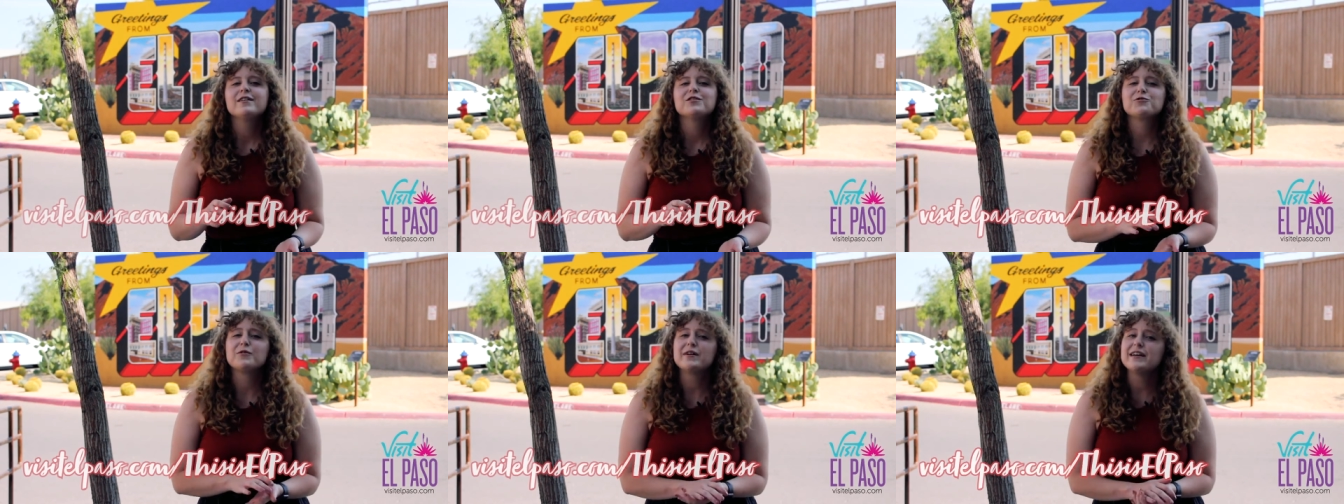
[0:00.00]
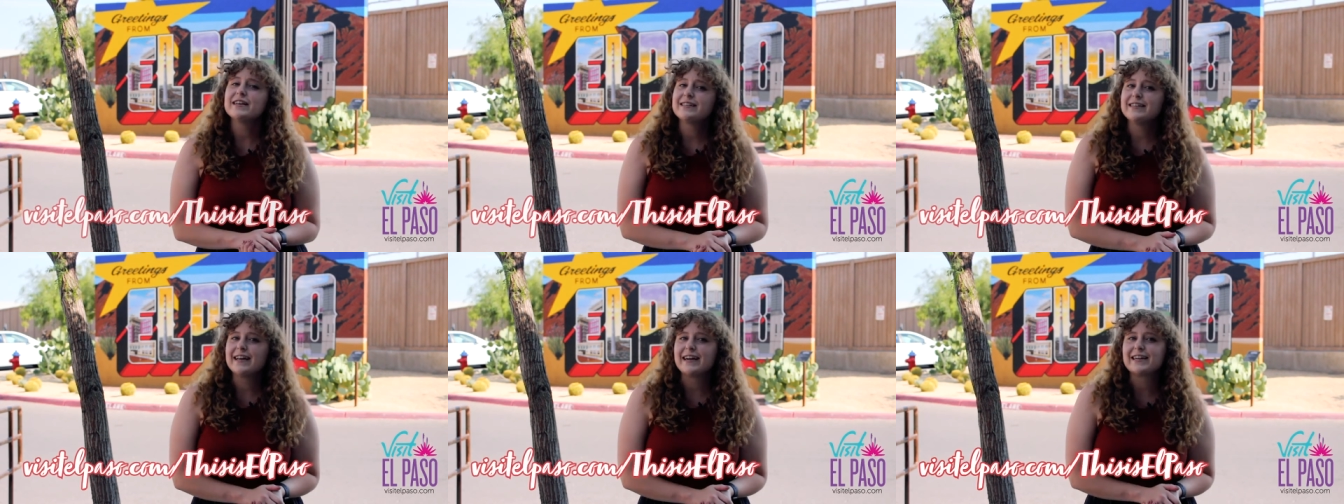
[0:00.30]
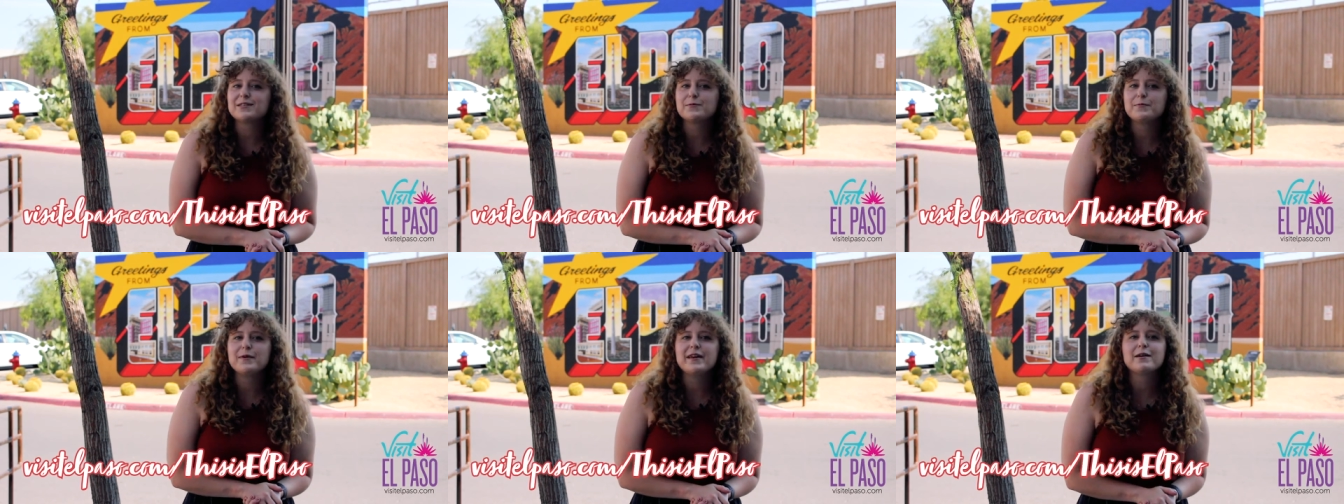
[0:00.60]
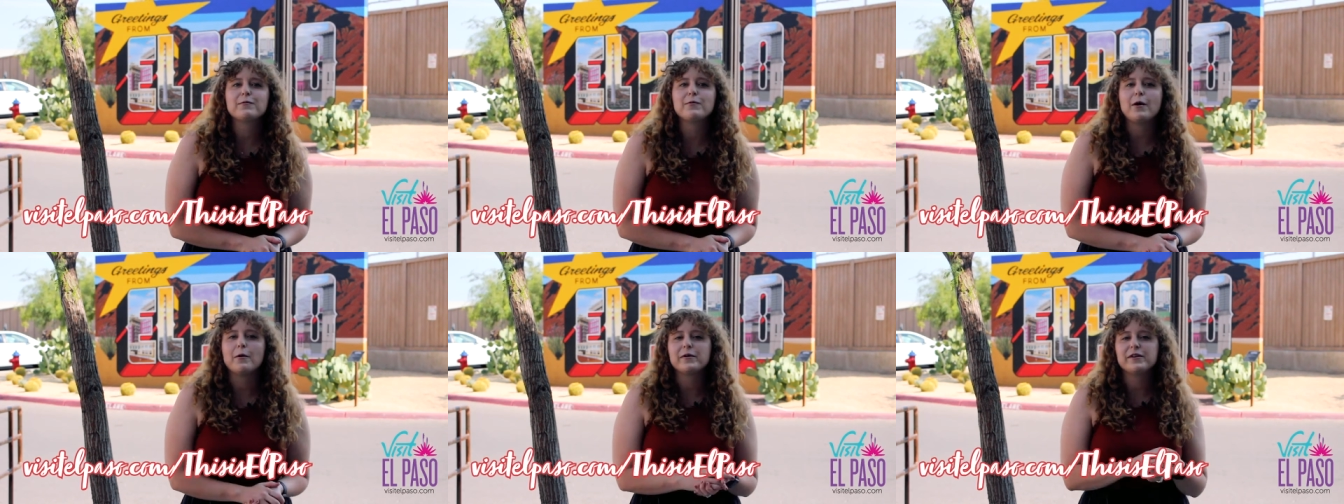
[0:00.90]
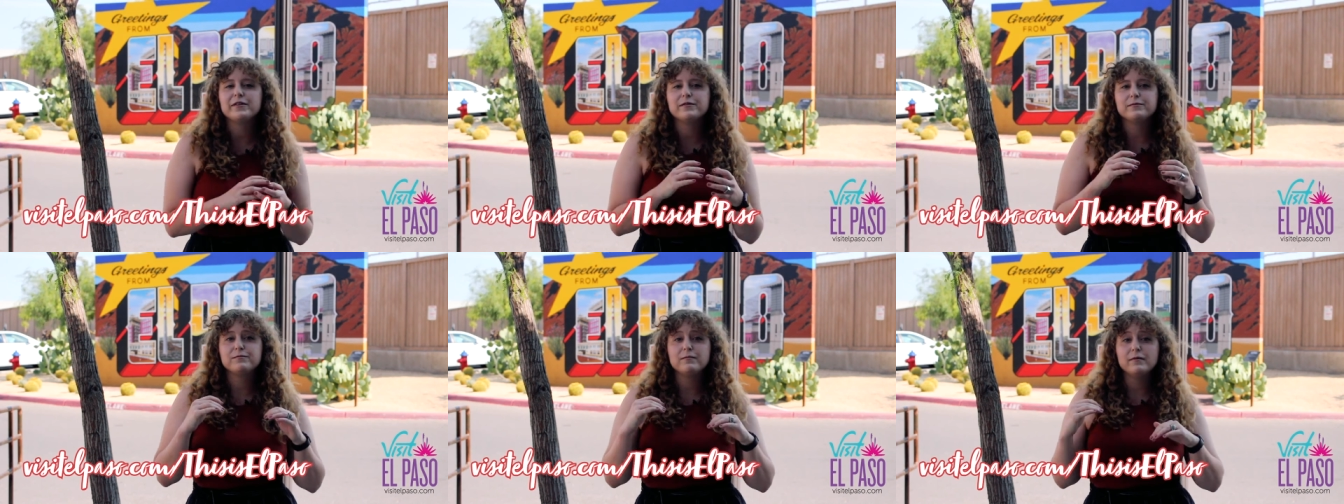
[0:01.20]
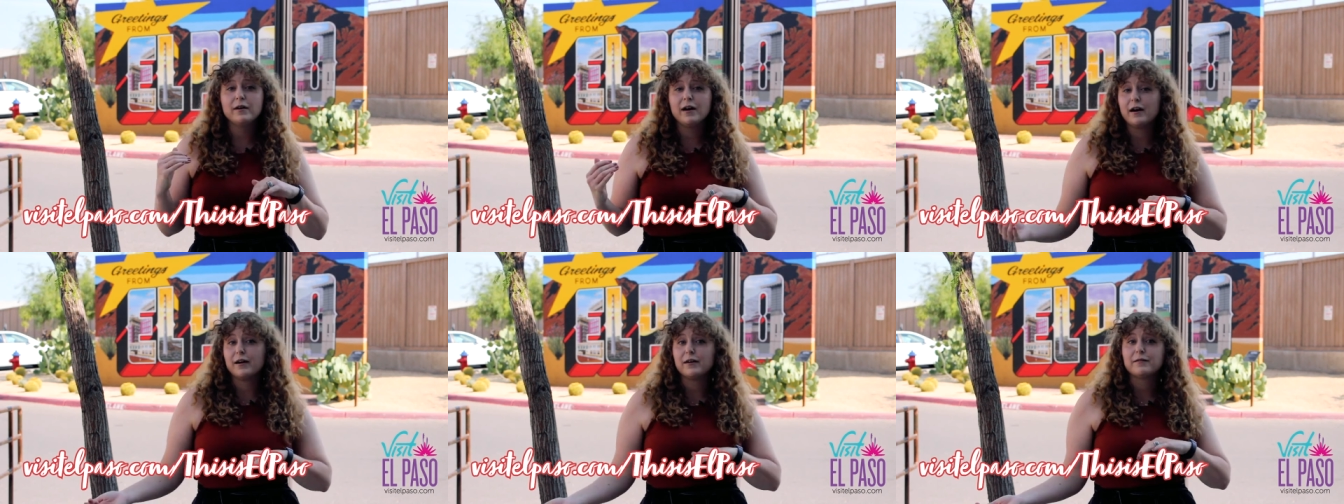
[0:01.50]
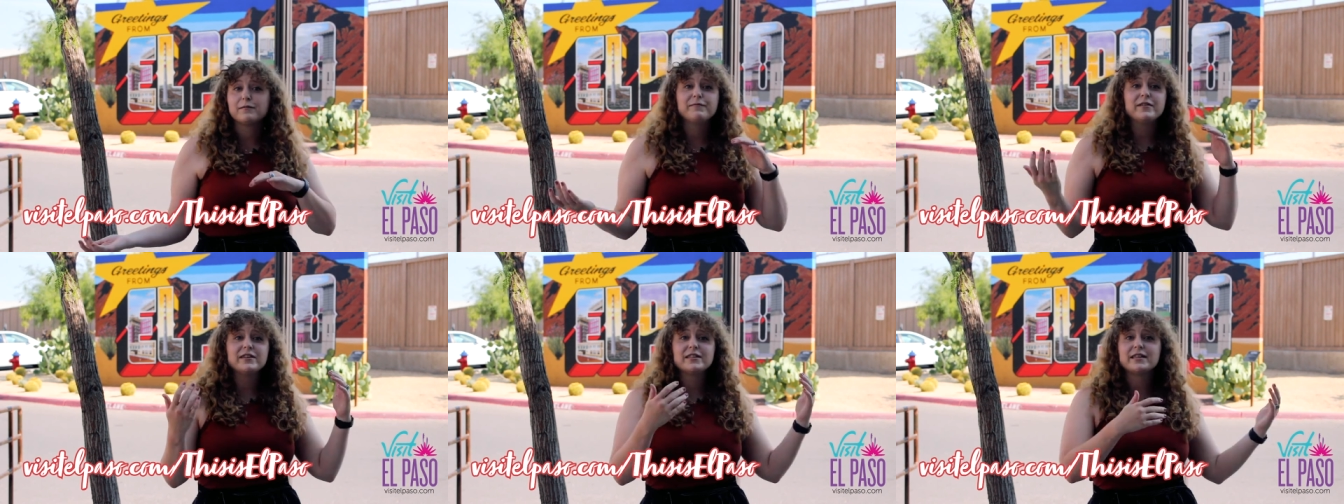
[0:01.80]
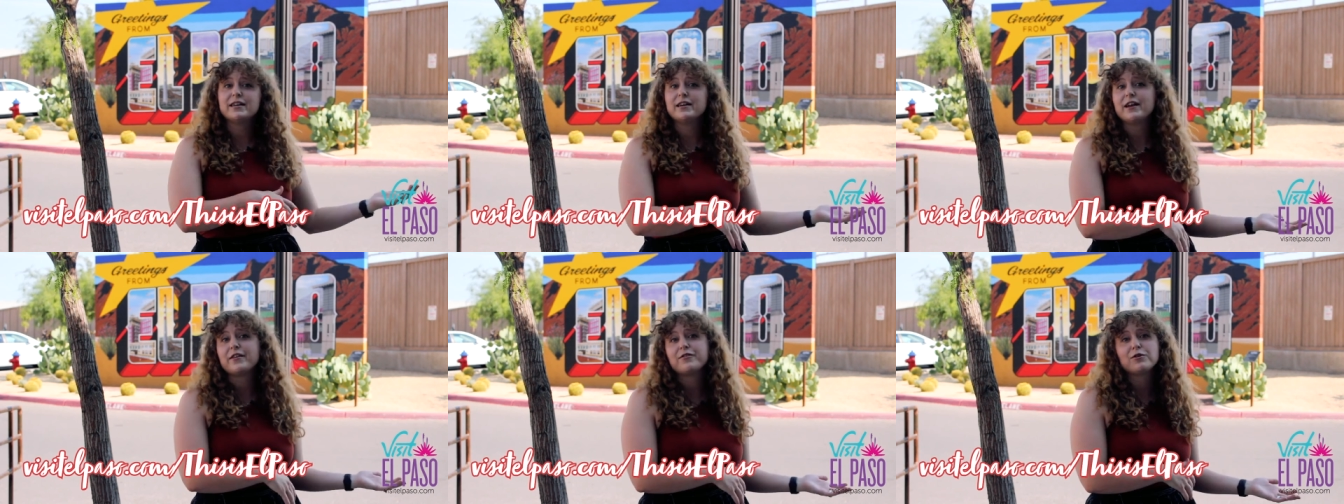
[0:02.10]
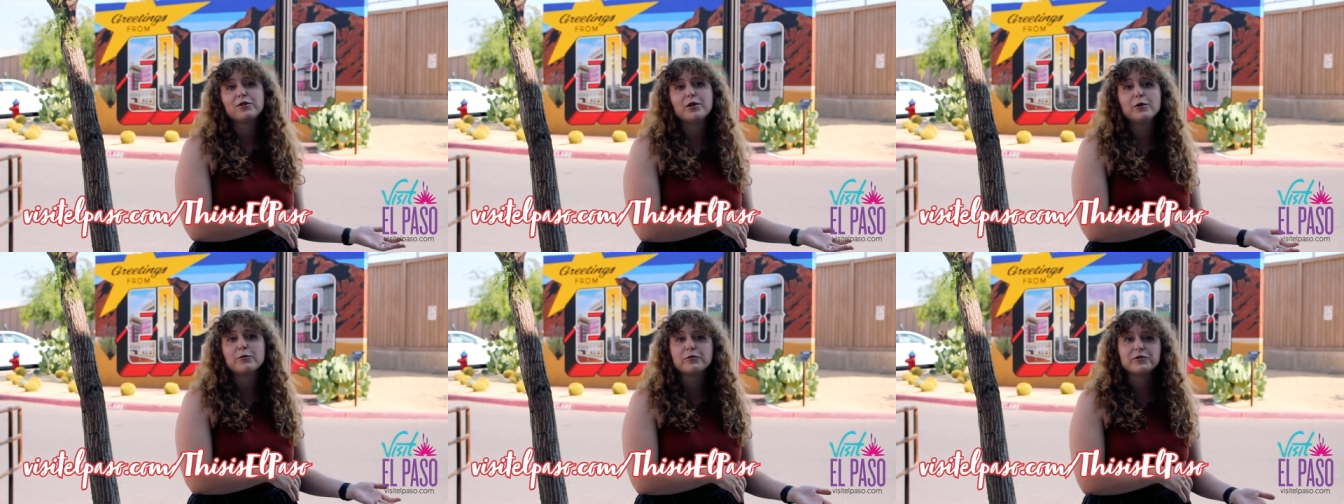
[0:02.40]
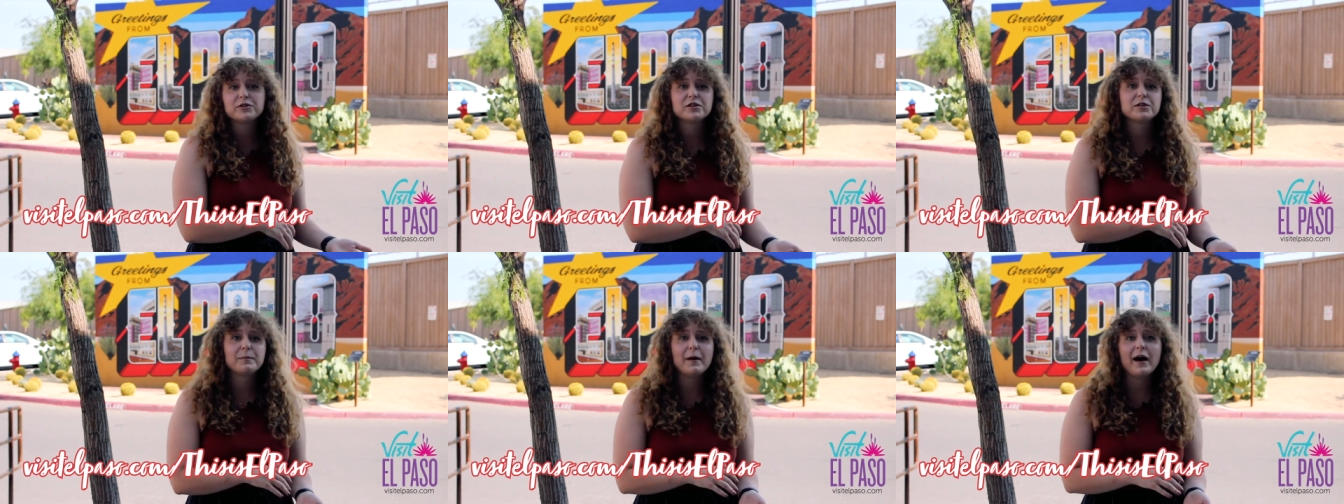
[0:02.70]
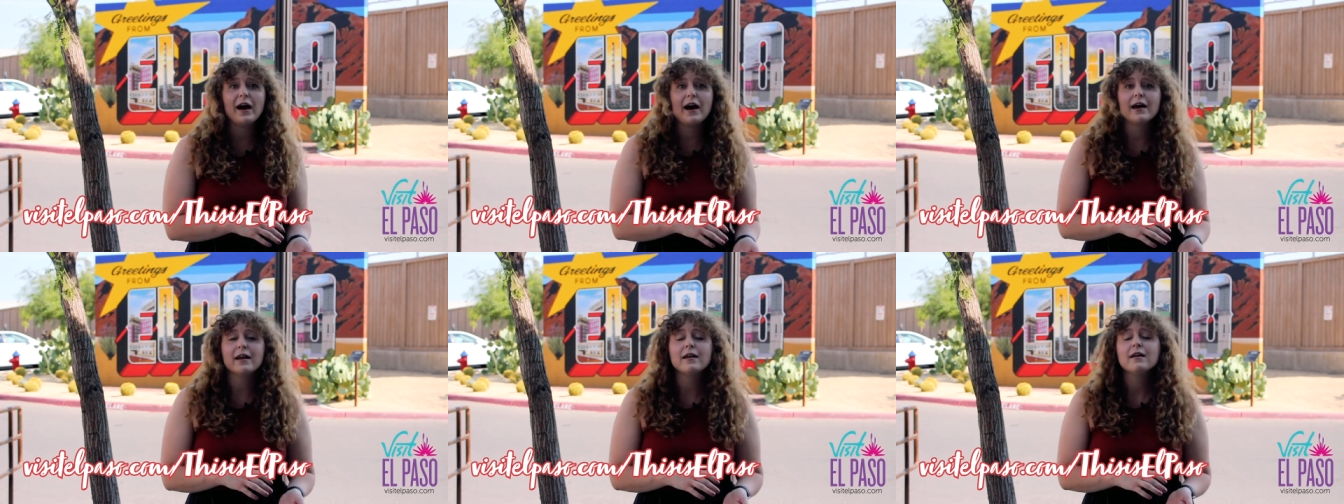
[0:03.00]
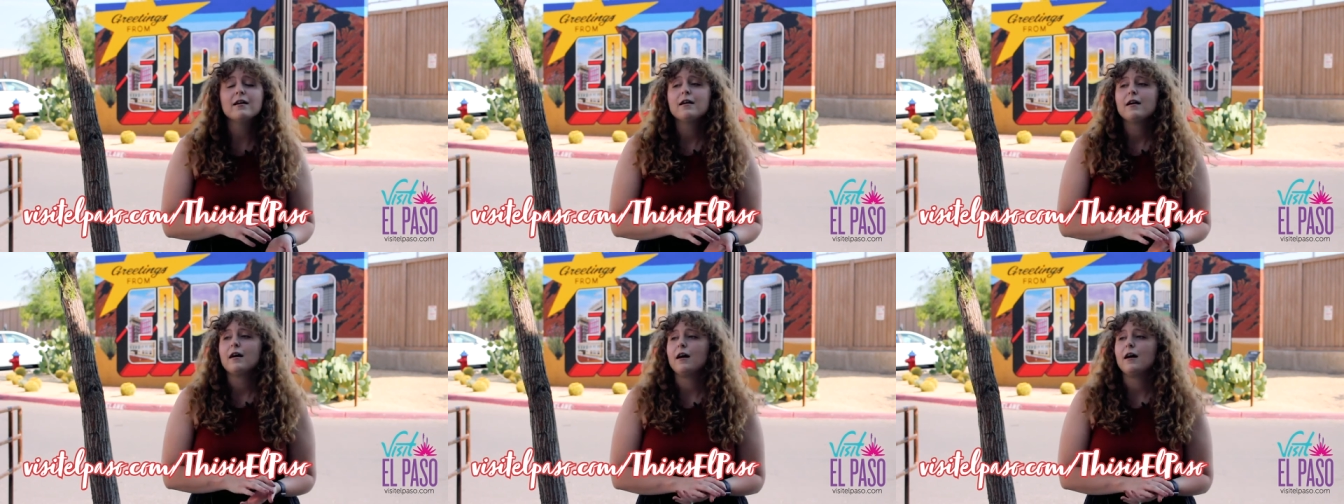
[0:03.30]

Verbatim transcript: Join us next week while we uh, visit another local spot.